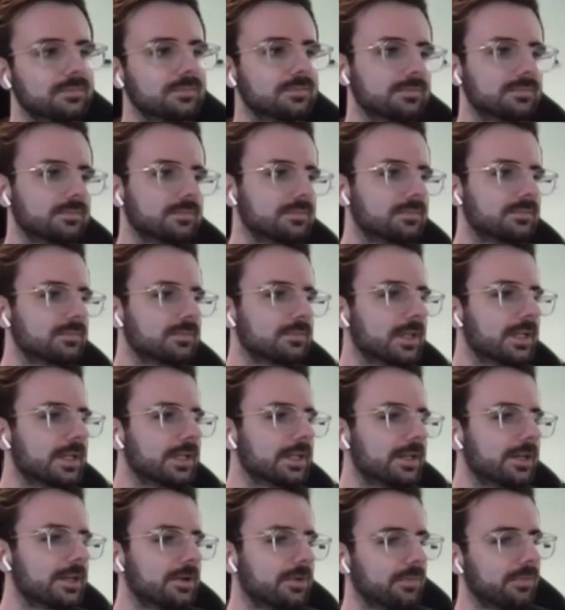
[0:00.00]
hmm
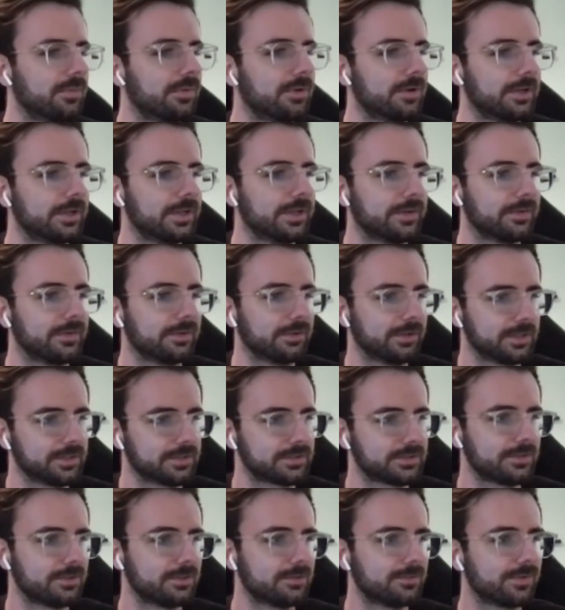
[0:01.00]
Right, right.
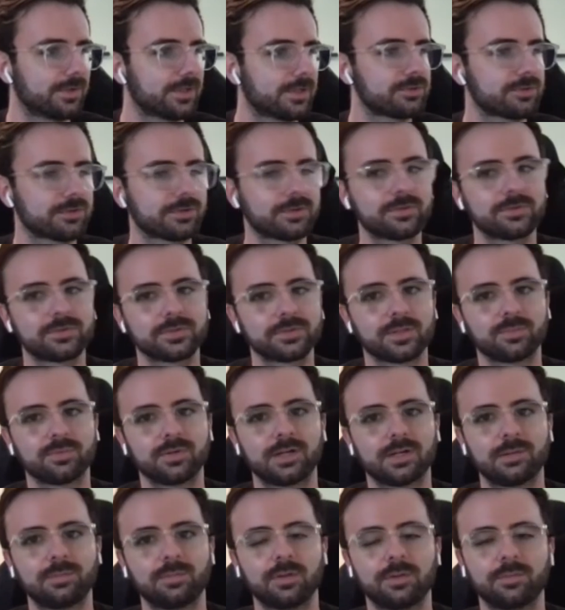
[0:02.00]
So you've introduced the
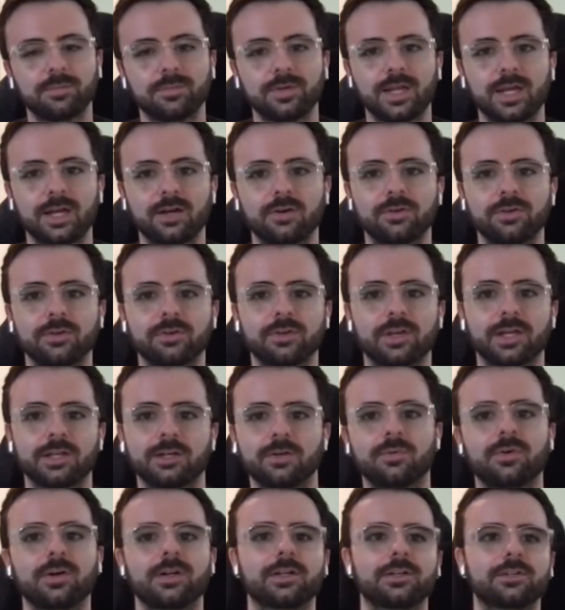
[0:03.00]
problem. Now you kind
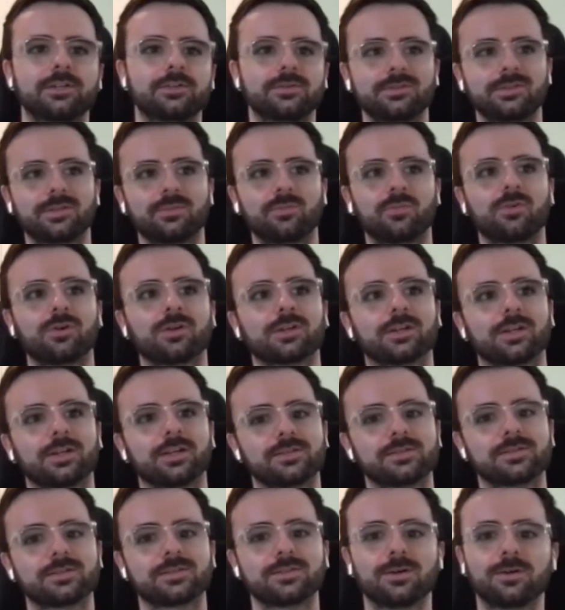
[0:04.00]
of want to do some work
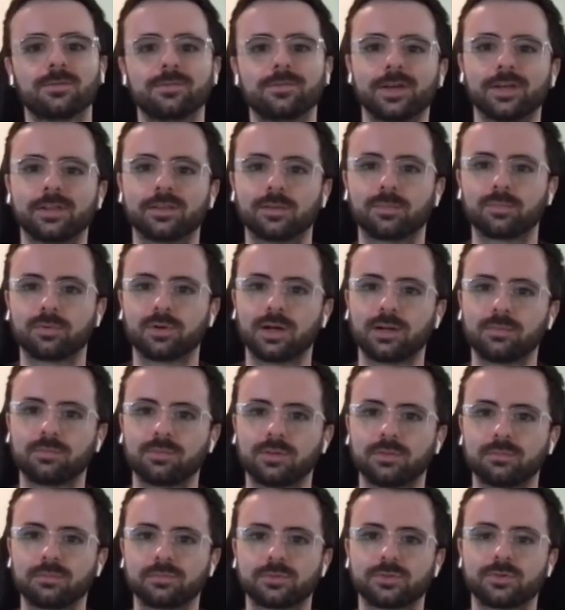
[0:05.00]
on solving the
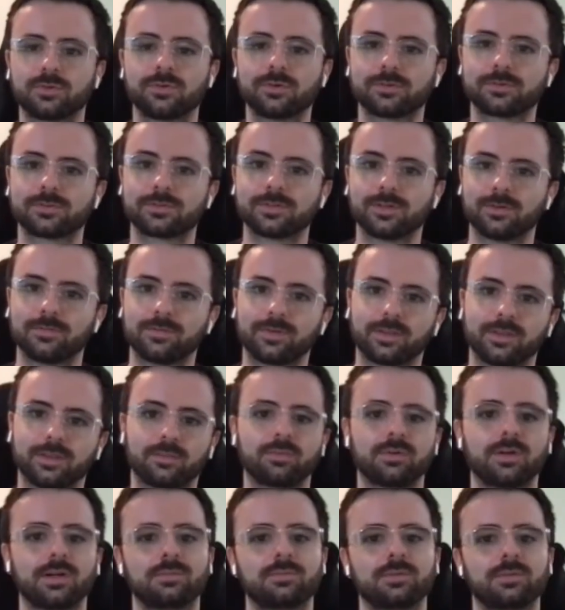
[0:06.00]
problem, towards solving
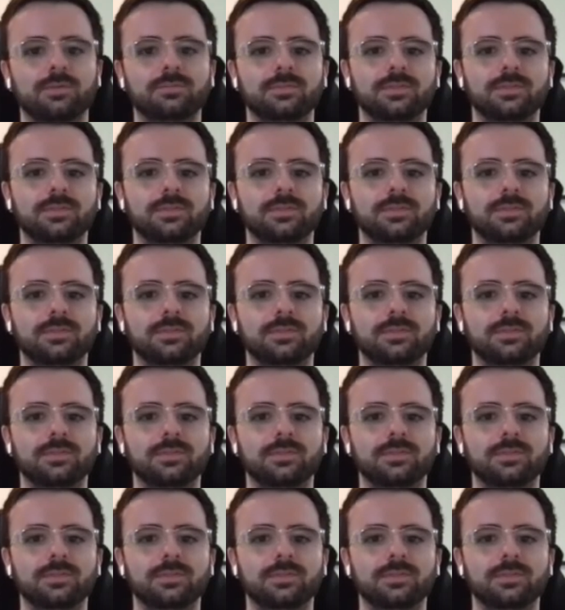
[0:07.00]
the problem.